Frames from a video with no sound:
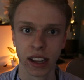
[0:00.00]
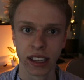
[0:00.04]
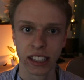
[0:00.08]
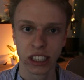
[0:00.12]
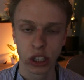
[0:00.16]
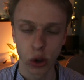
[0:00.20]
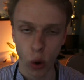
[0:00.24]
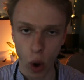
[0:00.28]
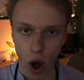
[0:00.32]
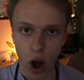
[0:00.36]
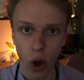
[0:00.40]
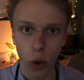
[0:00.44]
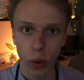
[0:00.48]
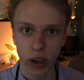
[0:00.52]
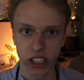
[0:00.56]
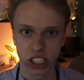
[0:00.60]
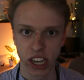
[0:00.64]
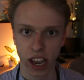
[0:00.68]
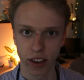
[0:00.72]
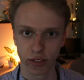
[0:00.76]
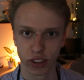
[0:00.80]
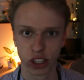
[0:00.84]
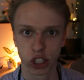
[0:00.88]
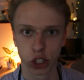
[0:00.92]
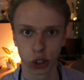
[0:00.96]
You always
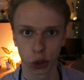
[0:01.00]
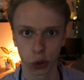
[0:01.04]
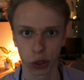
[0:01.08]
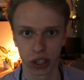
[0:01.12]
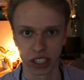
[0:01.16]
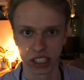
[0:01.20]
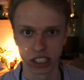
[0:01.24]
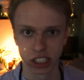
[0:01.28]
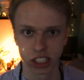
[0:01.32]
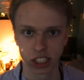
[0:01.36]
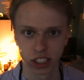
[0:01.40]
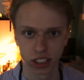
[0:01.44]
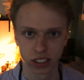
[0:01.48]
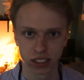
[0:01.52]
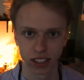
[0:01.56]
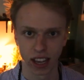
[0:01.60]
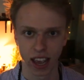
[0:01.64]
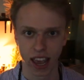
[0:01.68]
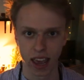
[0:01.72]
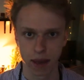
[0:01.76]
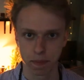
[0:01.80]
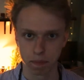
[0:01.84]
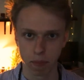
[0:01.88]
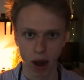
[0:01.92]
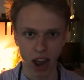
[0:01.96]
have a choice.
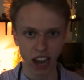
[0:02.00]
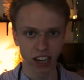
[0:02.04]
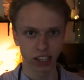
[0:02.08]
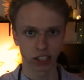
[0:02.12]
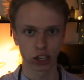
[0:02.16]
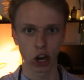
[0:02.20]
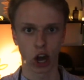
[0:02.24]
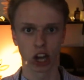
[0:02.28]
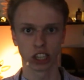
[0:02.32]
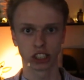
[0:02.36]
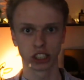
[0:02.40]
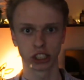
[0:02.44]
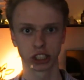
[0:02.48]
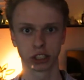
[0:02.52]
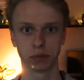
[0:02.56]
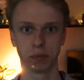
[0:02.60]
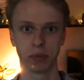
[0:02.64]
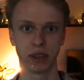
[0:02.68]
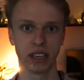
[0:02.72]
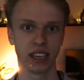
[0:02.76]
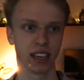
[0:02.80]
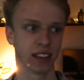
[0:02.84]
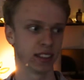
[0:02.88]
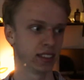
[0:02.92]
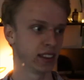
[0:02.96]
It might not just
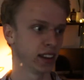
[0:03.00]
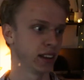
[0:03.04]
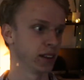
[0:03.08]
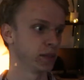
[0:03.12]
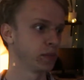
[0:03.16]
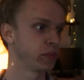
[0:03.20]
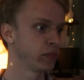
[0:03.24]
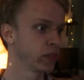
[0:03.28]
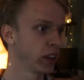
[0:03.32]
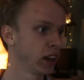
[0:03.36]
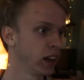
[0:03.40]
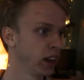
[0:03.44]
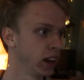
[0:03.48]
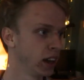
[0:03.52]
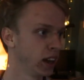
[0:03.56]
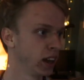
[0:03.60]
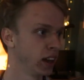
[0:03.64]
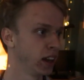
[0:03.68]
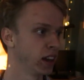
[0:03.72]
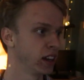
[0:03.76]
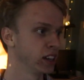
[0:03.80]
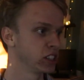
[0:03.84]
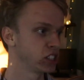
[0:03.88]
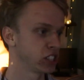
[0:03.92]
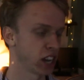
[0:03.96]
be in the
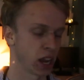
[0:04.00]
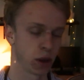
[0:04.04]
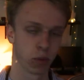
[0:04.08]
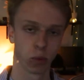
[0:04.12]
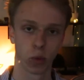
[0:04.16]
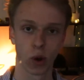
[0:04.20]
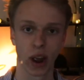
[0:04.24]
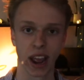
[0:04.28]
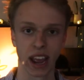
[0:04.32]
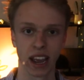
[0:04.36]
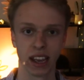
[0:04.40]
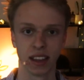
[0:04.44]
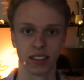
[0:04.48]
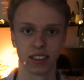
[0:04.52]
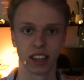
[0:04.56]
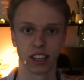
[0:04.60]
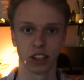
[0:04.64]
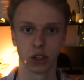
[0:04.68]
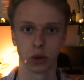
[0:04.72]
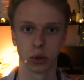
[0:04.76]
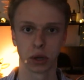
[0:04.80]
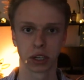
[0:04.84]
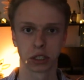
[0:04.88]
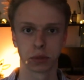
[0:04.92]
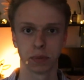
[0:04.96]
same way that
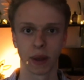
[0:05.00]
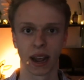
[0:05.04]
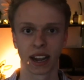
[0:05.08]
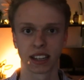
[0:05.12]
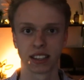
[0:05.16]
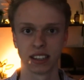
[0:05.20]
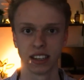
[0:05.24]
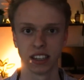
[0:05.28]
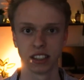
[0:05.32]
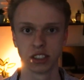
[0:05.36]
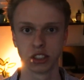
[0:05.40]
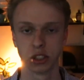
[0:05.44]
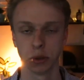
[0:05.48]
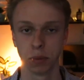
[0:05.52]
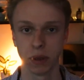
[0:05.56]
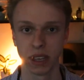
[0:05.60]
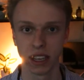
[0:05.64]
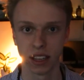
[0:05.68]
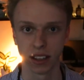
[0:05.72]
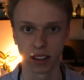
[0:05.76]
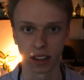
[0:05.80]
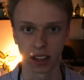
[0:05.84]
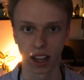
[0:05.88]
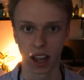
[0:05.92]
you expected it to be.